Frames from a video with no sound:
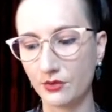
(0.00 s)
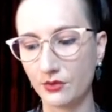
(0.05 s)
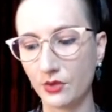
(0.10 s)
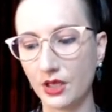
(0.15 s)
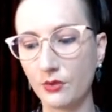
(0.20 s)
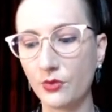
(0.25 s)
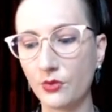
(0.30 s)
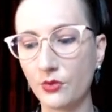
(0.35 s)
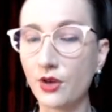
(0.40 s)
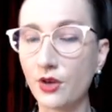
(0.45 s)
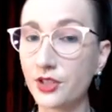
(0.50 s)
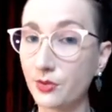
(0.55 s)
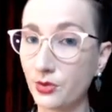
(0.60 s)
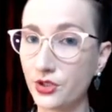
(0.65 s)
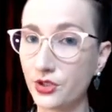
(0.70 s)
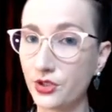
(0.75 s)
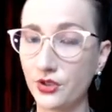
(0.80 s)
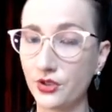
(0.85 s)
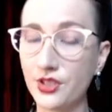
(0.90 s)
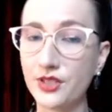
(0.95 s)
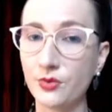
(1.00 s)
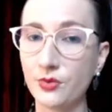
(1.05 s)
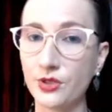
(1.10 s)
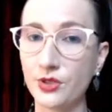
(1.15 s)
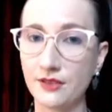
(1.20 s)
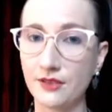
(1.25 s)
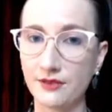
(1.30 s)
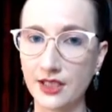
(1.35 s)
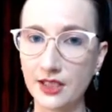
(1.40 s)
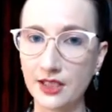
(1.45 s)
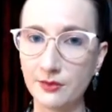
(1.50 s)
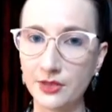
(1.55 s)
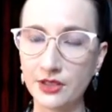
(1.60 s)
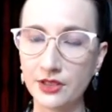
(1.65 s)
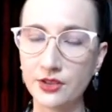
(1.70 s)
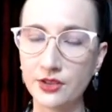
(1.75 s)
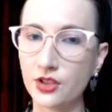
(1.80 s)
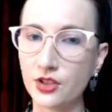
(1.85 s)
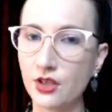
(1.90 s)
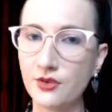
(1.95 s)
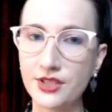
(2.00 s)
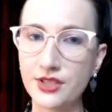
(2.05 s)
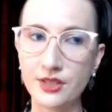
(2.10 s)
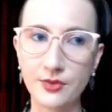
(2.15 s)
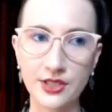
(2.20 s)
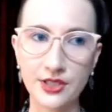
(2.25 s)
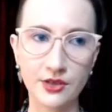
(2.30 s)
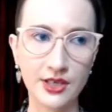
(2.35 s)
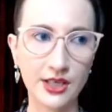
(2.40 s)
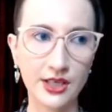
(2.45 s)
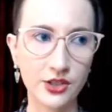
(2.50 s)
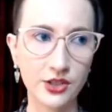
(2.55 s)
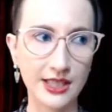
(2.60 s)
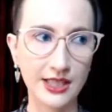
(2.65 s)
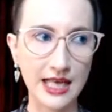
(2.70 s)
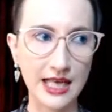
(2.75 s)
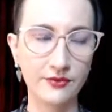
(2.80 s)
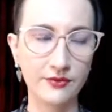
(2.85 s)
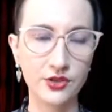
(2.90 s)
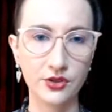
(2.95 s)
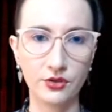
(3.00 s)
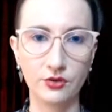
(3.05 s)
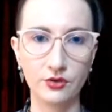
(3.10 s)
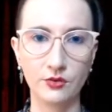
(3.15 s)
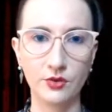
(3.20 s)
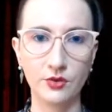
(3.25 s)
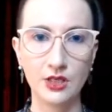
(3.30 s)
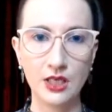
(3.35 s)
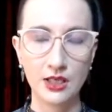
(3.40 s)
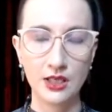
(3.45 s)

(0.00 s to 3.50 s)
Well, not to produce. We're developing the show, so we don't actually have to